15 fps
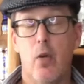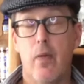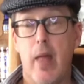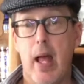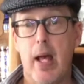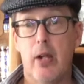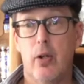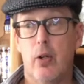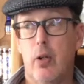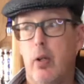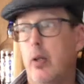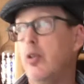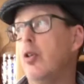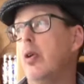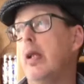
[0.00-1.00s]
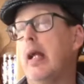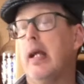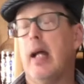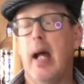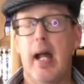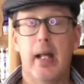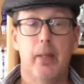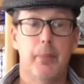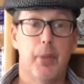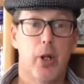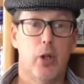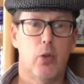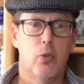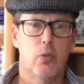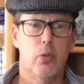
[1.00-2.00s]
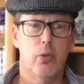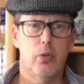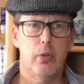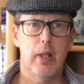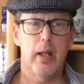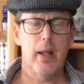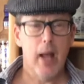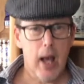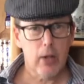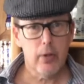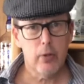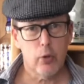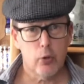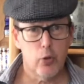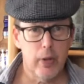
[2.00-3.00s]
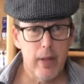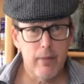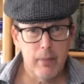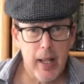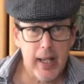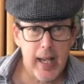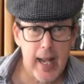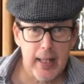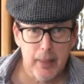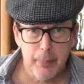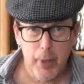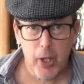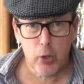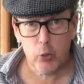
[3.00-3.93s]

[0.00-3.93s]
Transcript: That, or you know, like a Highland Park. I don't even know. Do they even make Highland Park